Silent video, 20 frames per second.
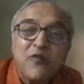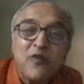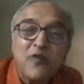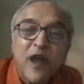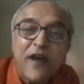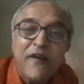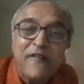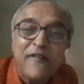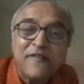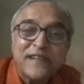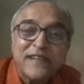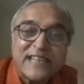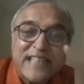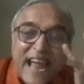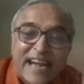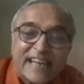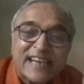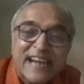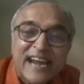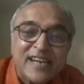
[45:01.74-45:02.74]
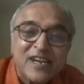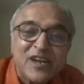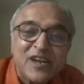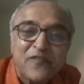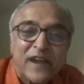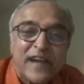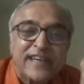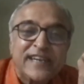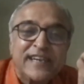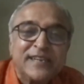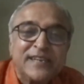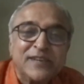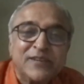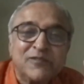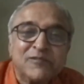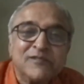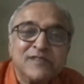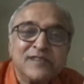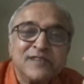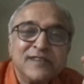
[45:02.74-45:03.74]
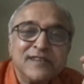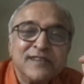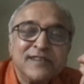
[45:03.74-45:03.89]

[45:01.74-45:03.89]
have to have that kind of attitude